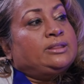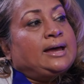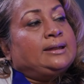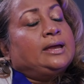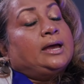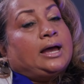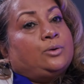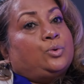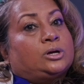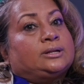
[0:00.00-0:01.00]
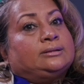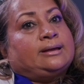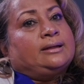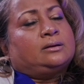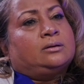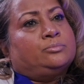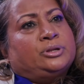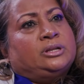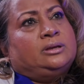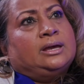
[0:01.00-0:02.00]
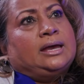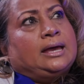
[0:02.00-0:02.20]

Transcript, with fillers: that I work at a title company,